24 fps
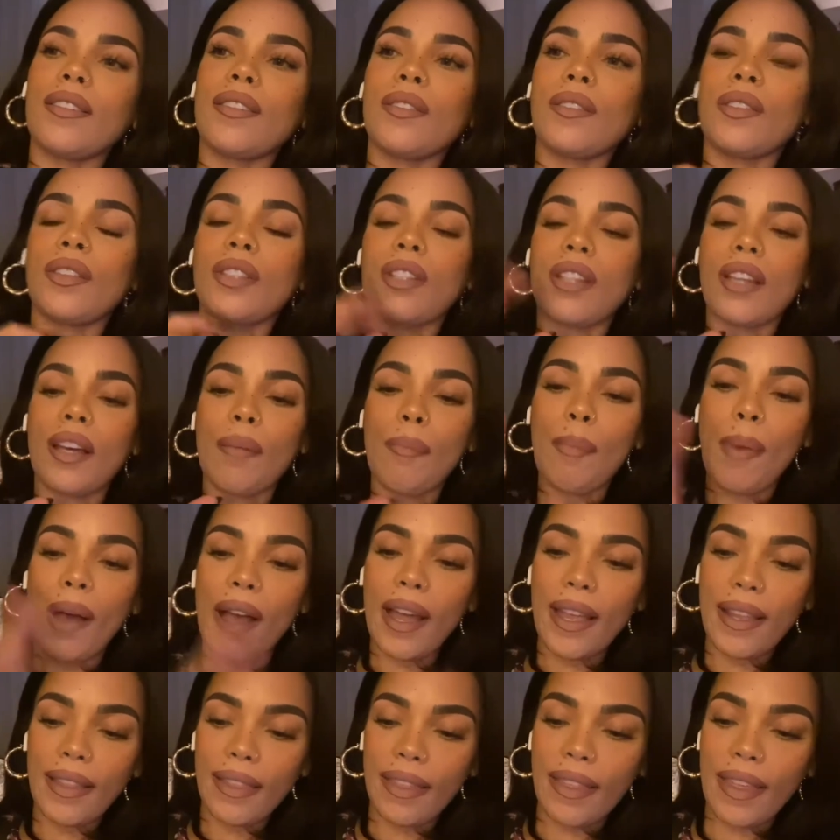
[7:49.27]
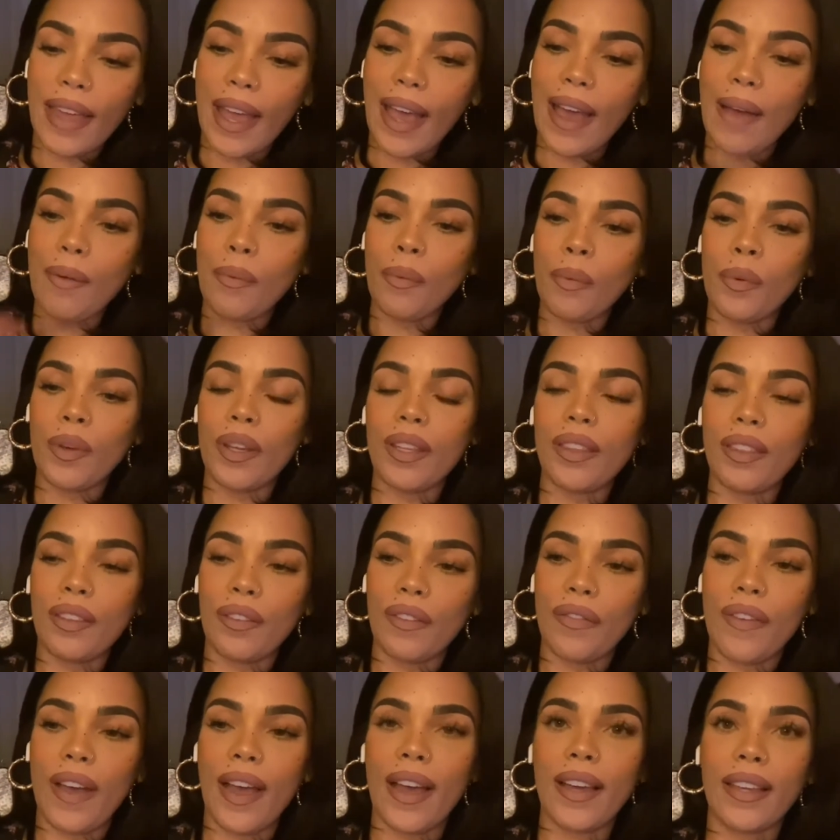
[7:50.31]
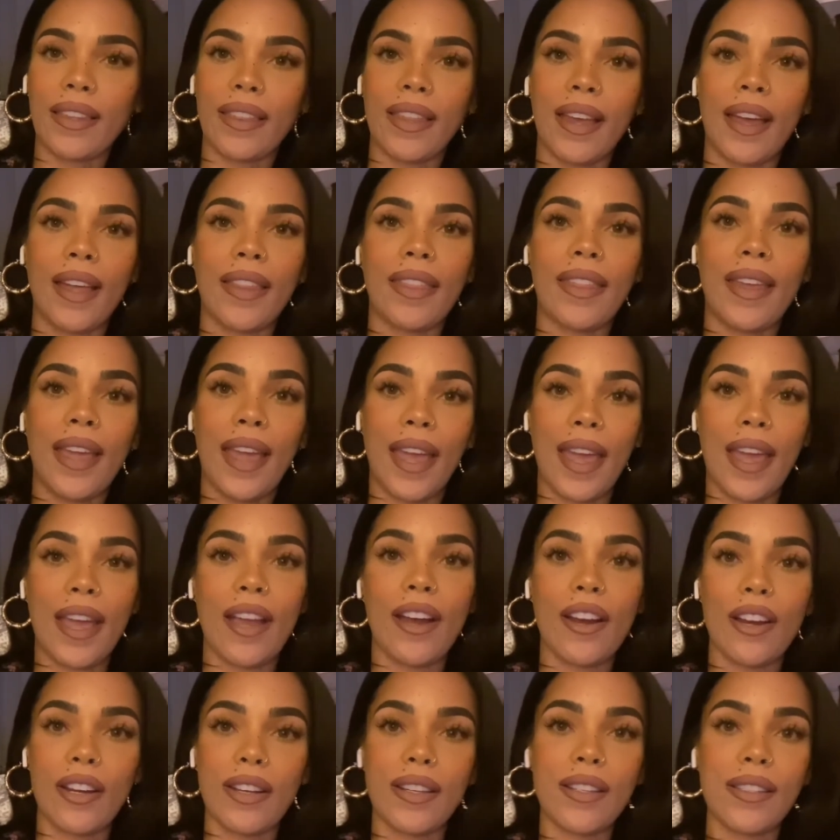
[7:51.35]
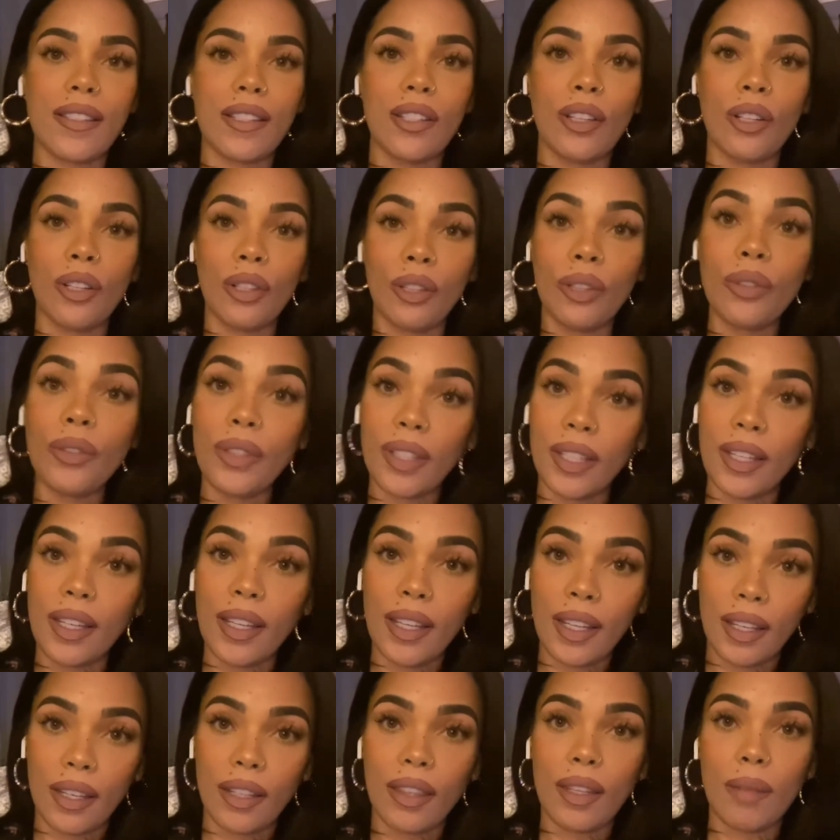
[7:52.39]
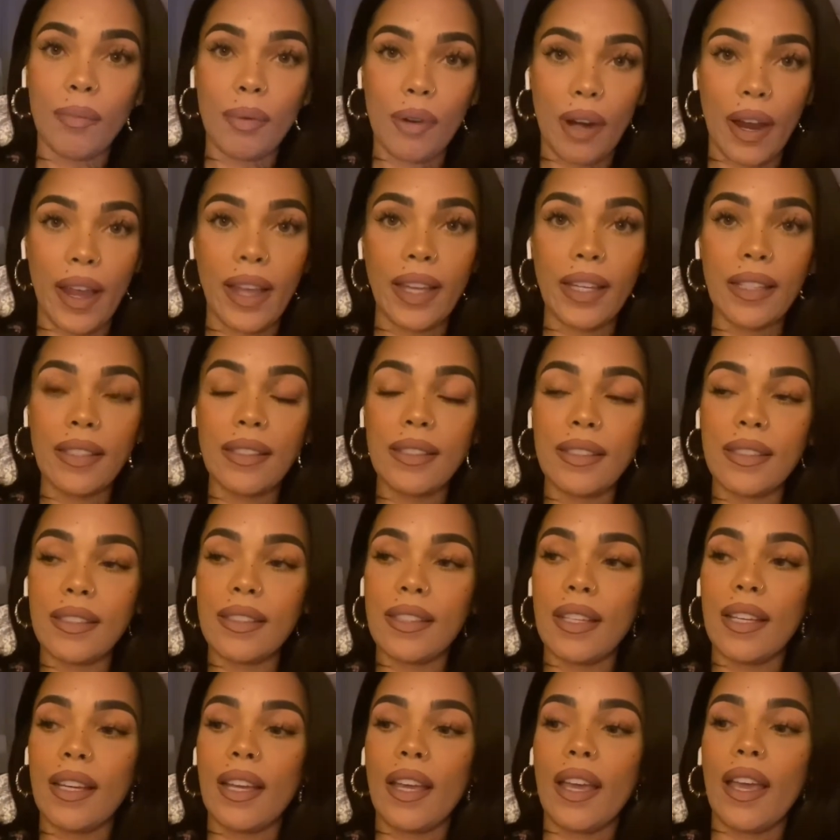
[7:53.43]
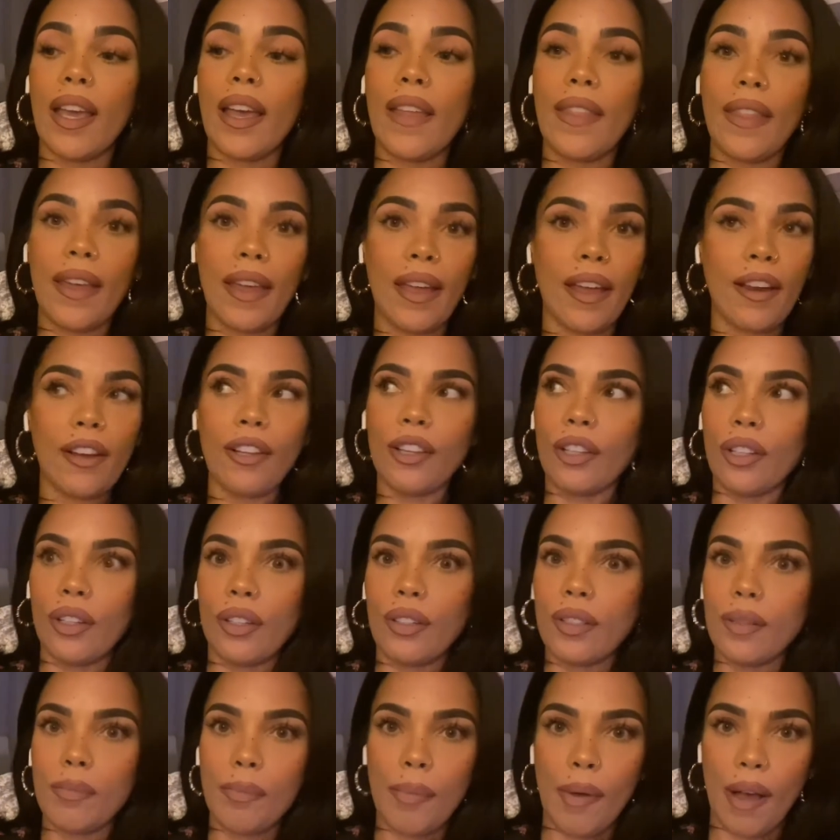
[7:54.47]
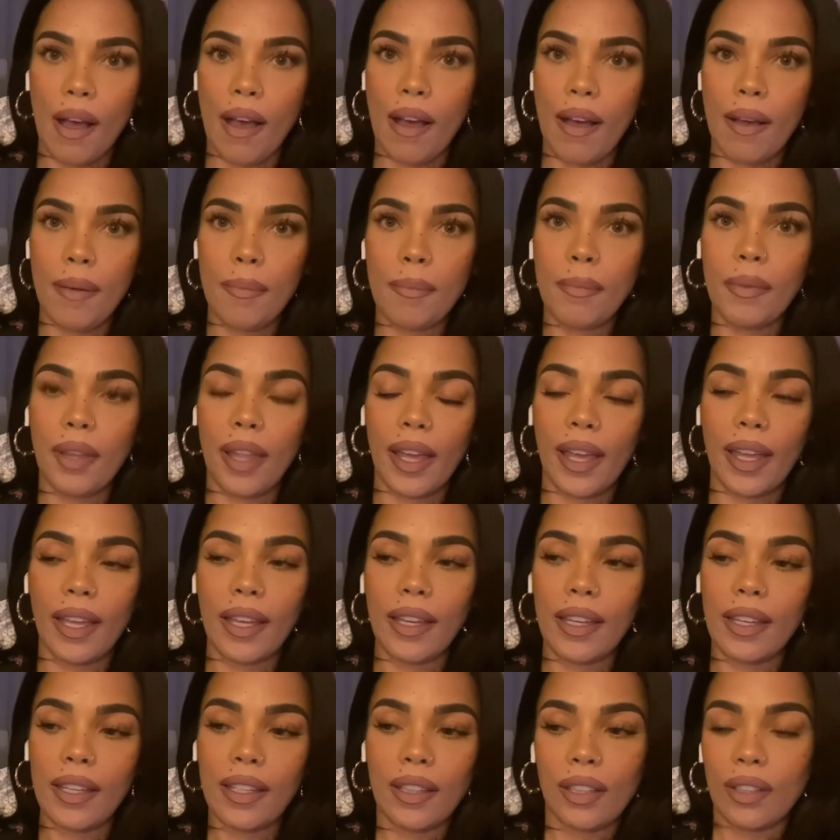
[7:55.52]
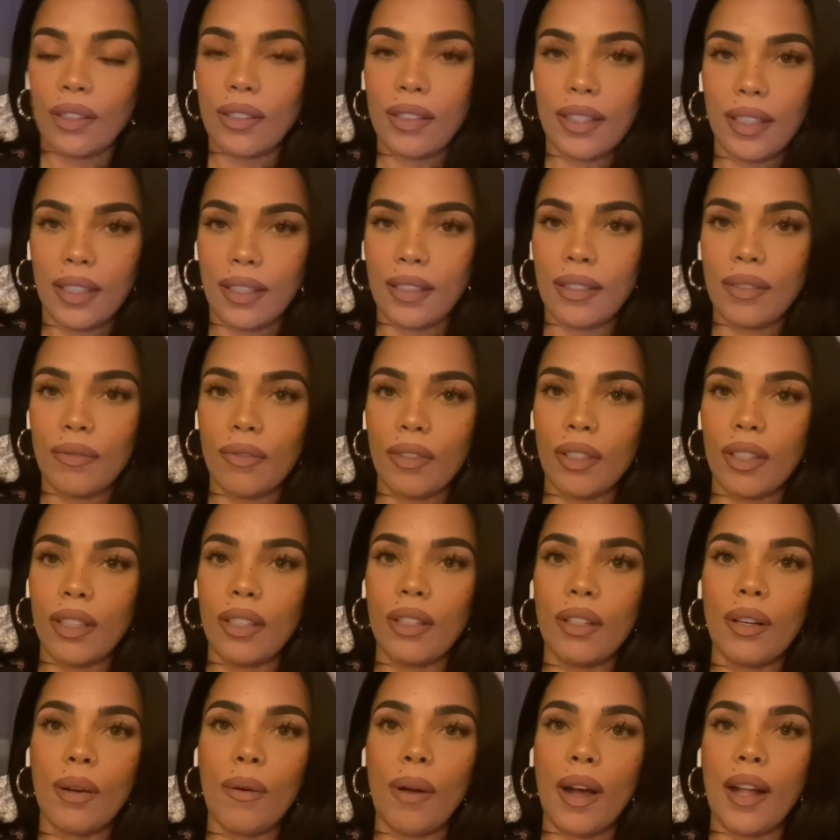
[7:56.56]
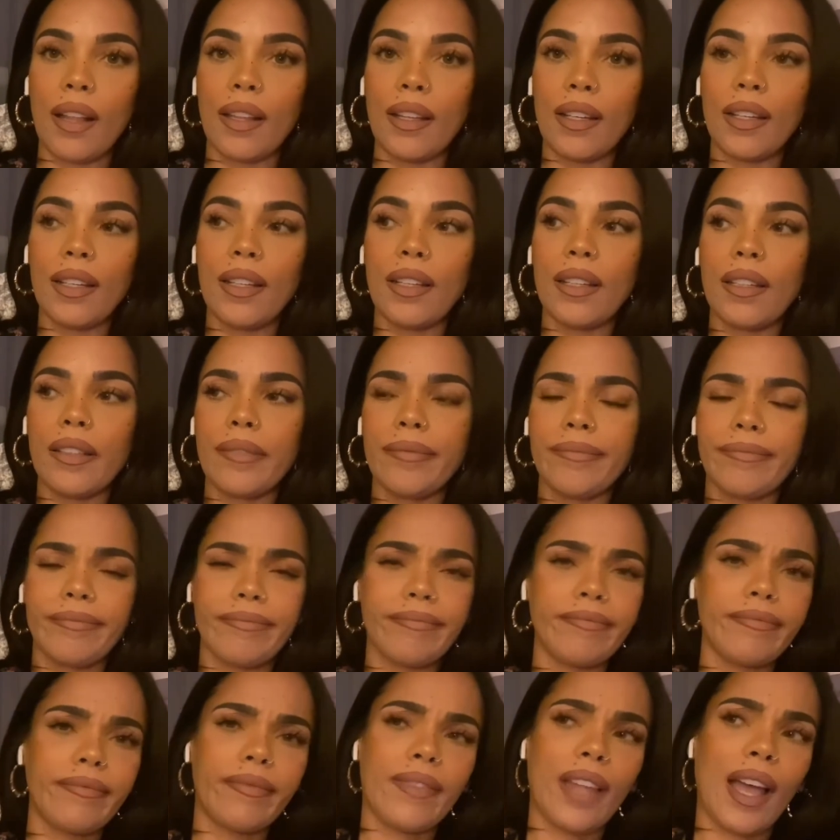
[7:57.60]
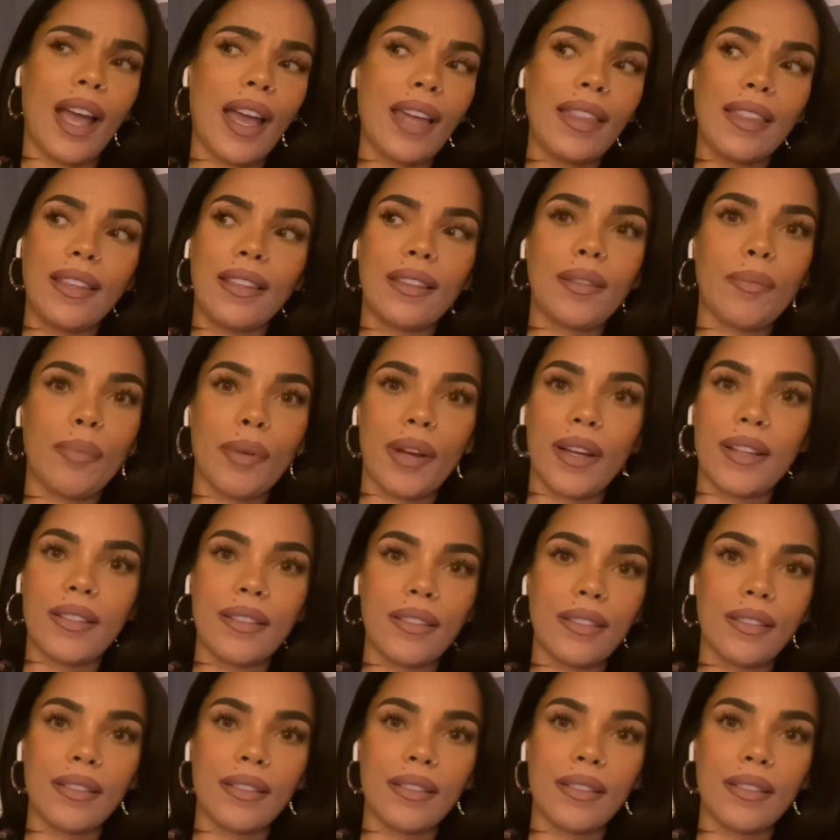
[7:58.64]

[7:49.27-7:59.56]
combine that with the fact that the hair is included in the price and the hair looks bomb, like it looks like it's really good quality I think the price is,